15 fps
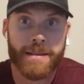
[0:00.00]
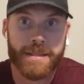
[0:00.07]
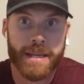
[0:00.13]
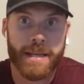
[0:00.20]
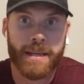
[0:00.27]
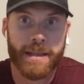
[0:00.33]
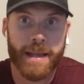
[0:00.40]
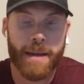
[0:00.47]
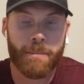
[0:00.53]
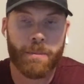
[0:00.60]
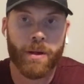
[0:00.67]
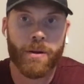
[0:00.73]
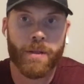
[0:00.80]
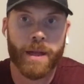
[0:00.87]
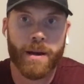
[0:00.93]
sending that
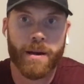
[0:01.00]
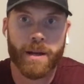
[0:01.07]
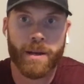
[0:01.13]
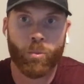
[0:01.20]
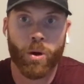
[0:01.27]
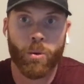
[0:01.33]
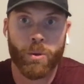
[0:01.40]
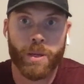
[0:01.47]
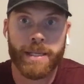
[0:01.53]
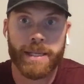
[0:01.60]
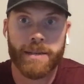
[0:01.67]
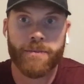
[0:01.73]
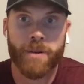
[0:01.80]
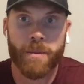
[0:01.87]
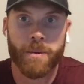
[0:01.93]
player there and what we
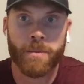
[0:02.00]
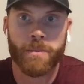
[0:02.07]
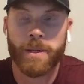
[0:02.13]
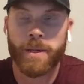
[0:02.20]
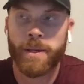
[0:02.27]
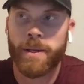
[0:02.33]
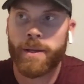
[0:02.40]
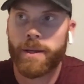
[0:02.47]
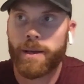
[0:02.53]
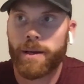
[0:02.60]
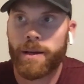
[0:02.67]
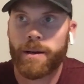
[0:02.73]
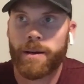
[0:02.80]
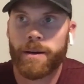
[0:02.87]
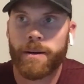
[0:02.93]
need from
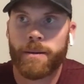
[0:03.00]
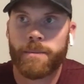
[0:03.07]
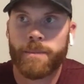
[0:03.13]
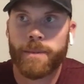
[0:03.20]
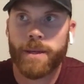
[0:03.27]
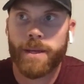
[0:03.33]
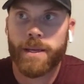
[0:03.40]
them.